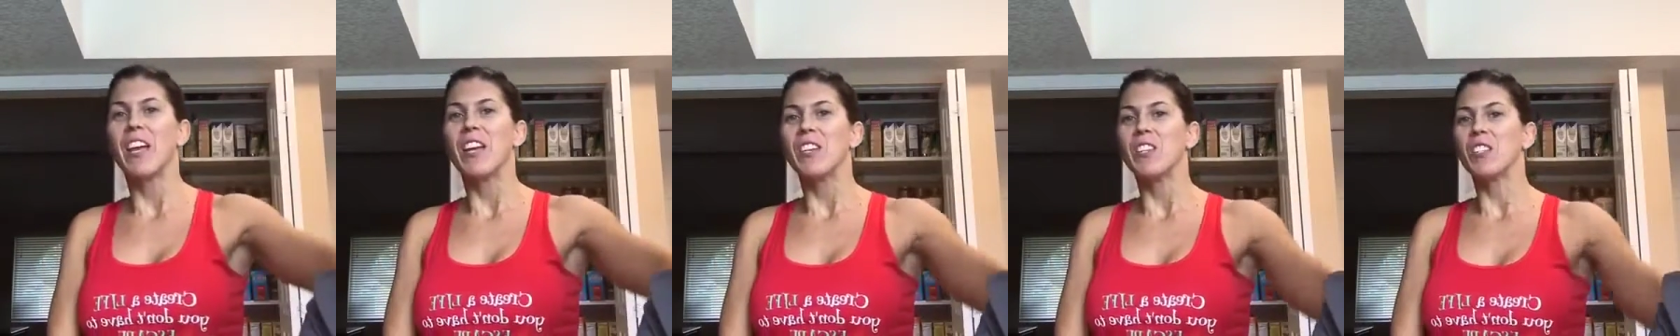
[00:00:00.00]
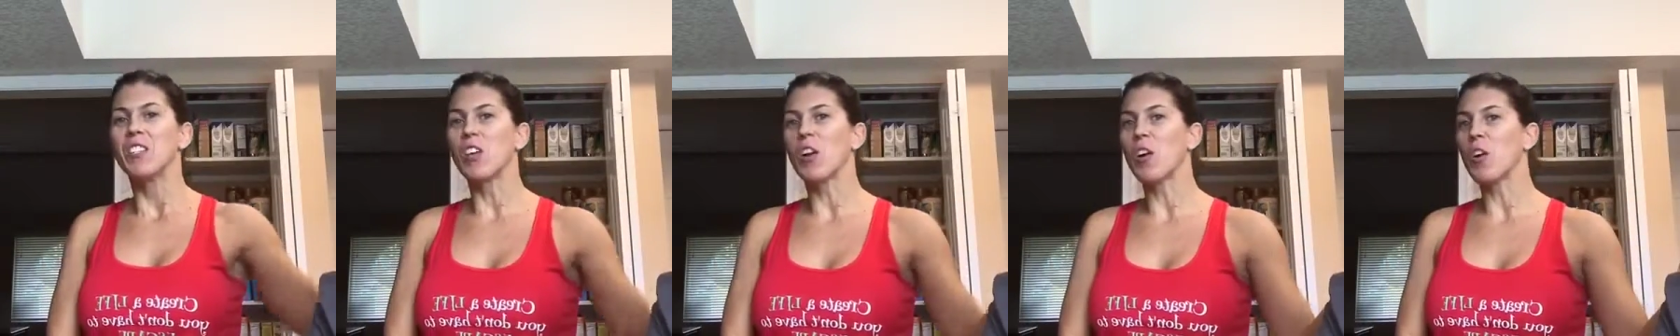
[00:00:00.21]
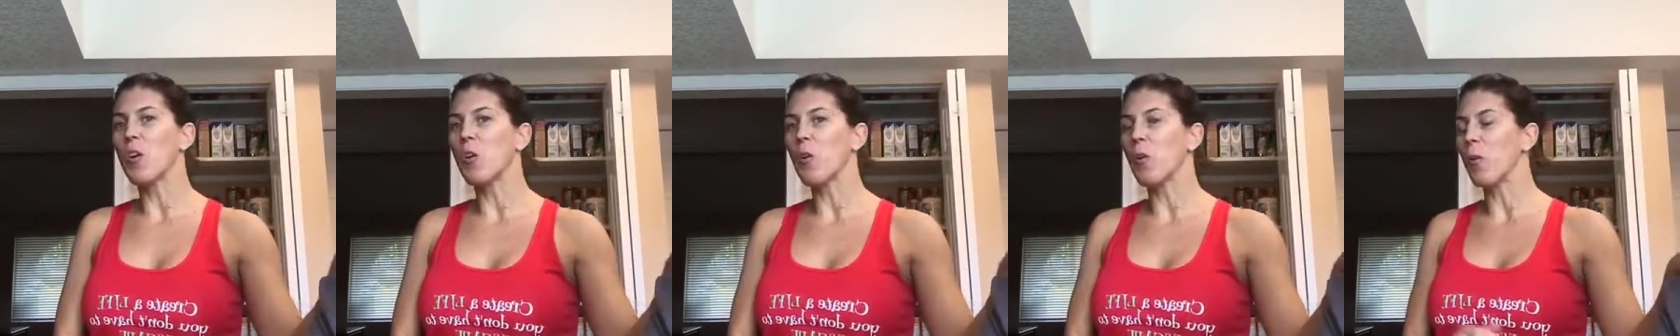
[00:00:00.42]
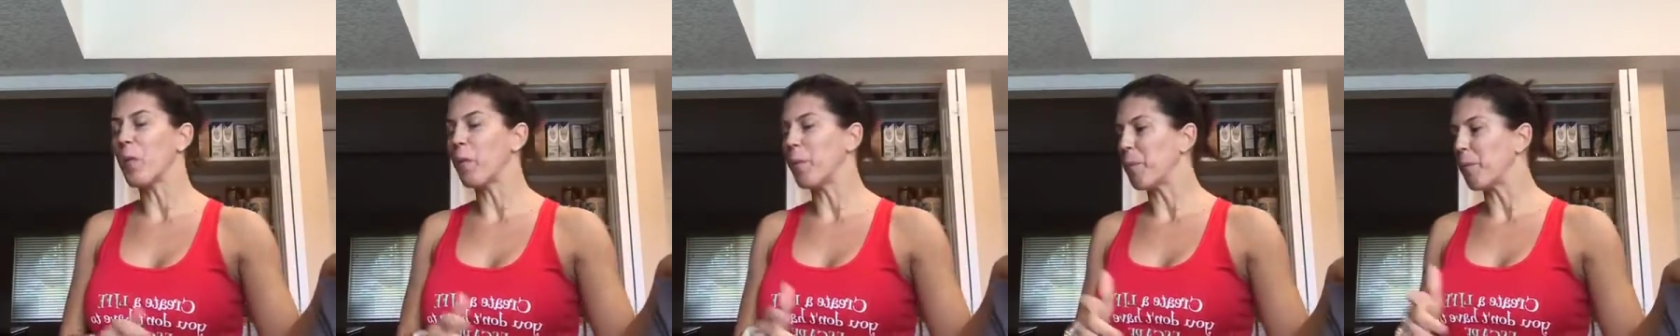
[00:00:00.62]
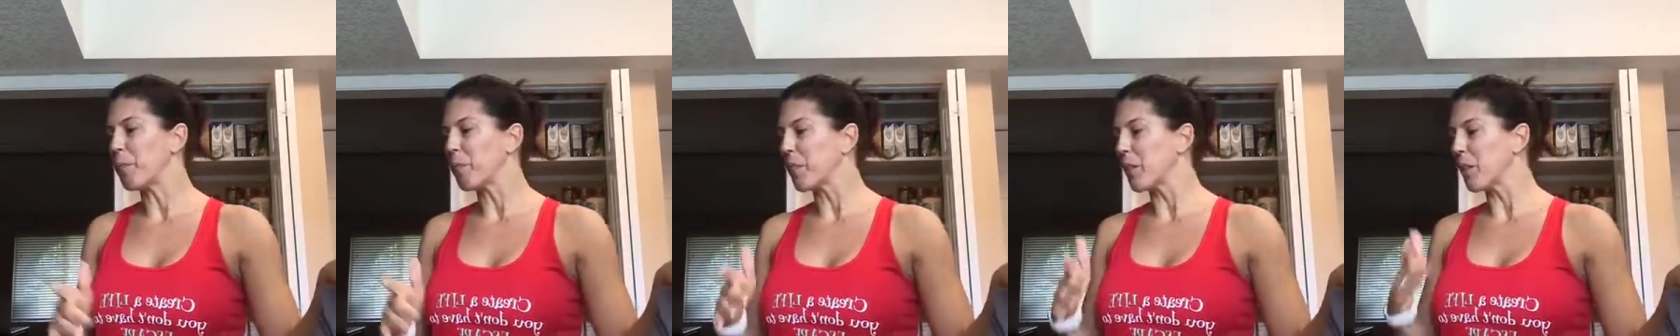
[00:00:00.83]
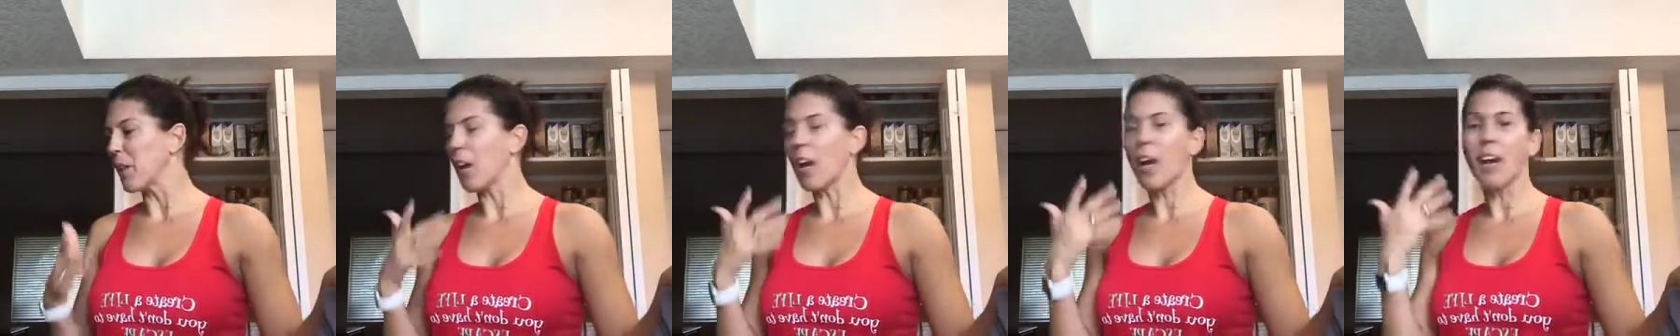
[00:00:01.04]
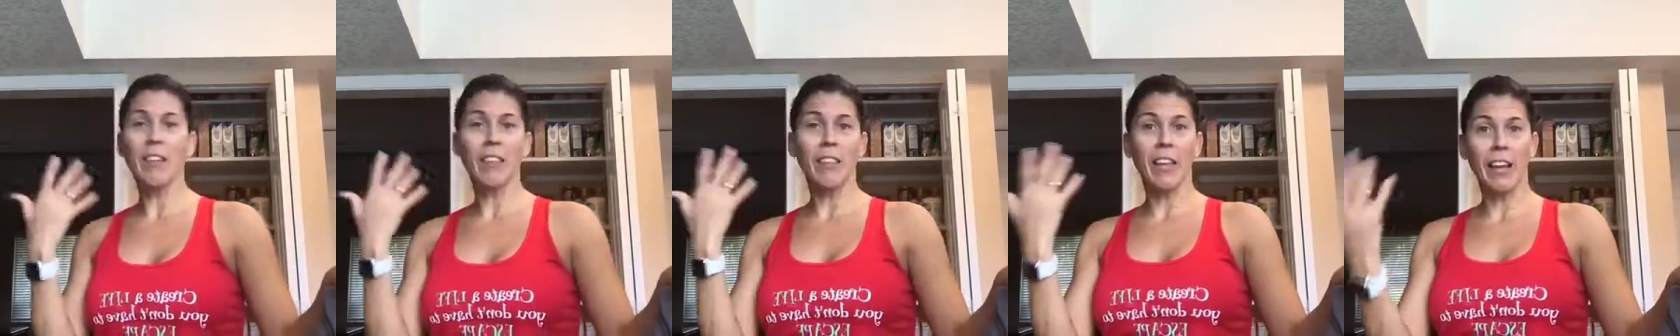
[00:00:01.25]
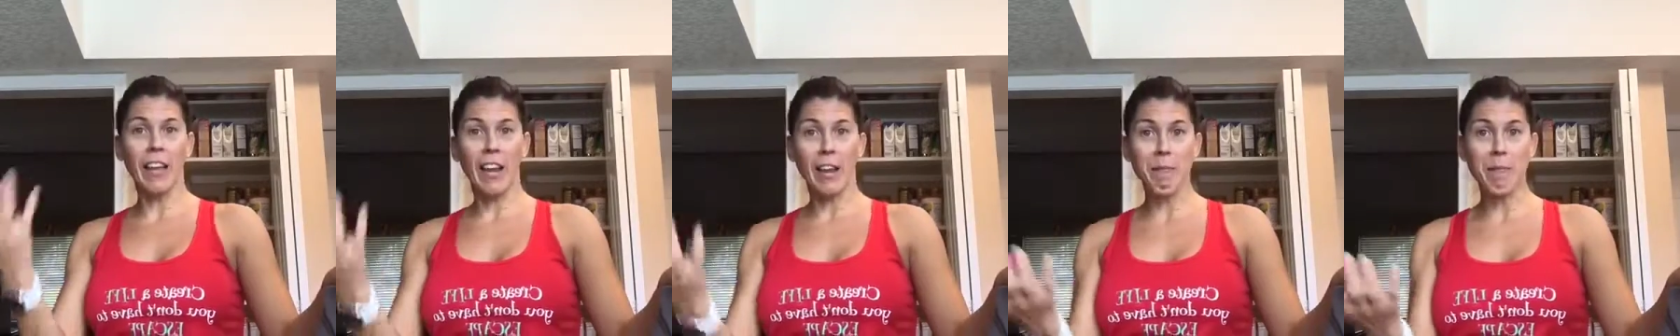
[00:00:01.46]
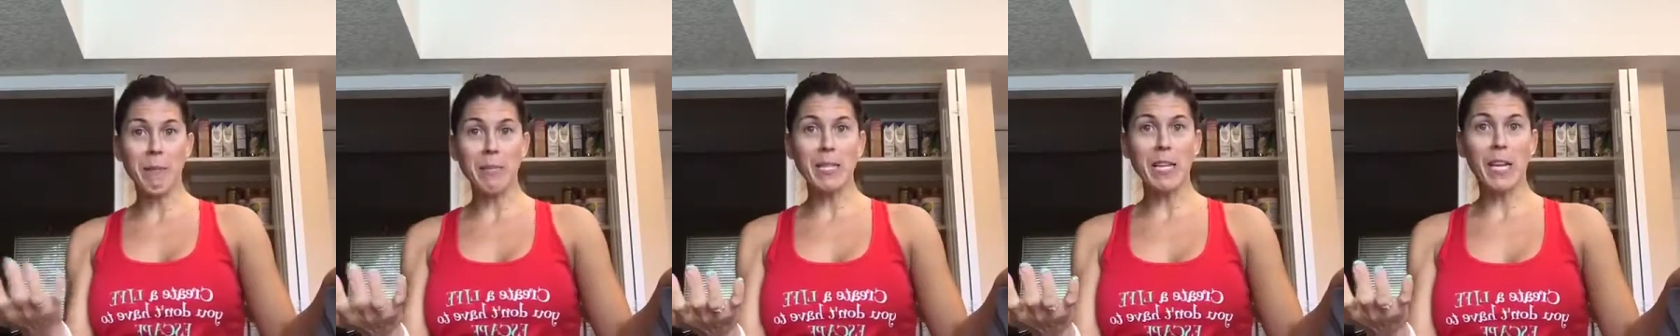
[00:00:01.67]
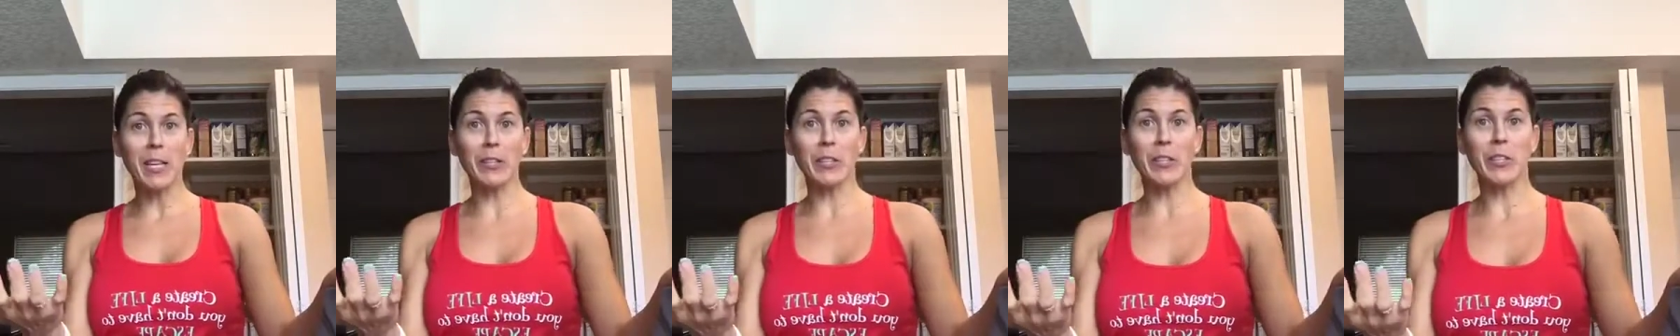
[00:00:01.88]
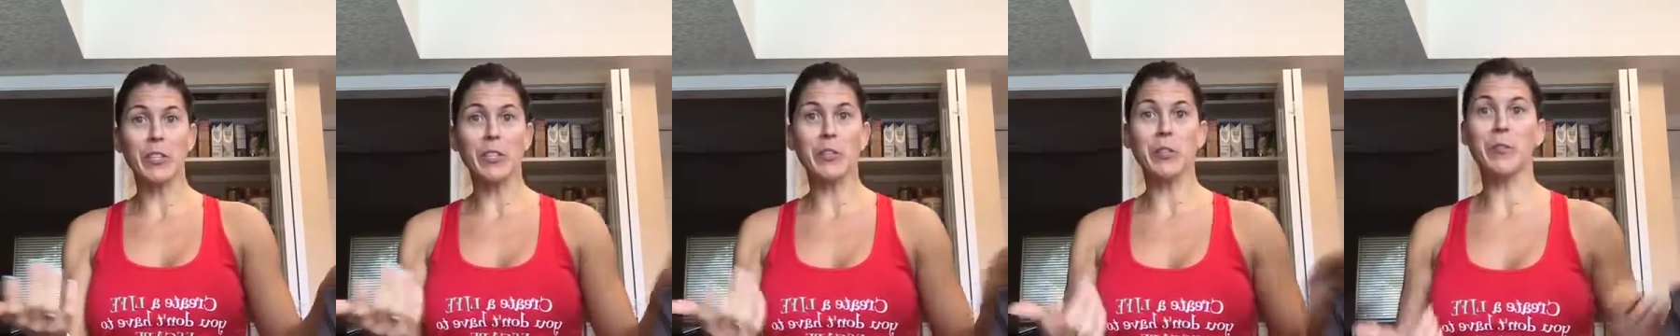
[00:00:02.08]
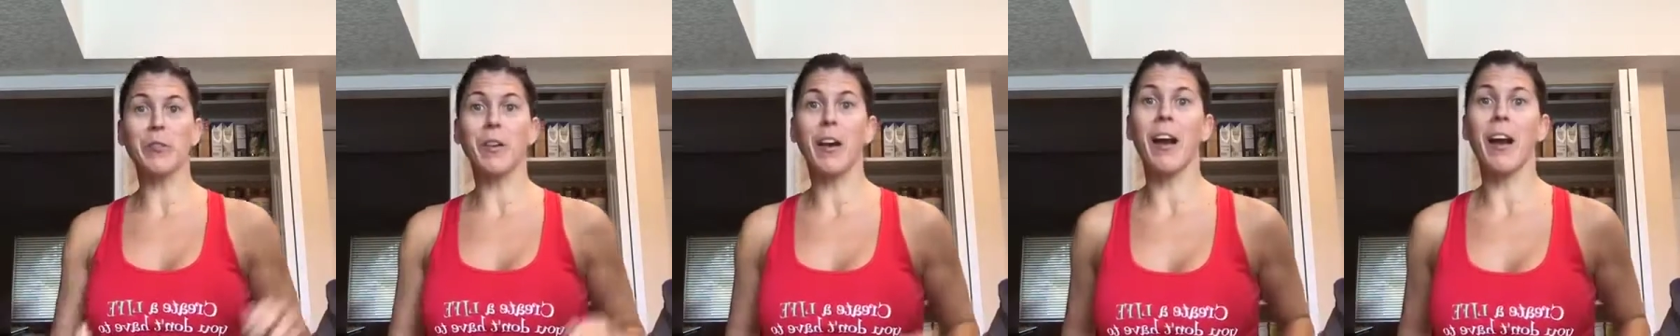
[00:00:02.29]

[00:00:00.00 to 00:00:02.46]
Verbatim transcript: so like I've been telling you,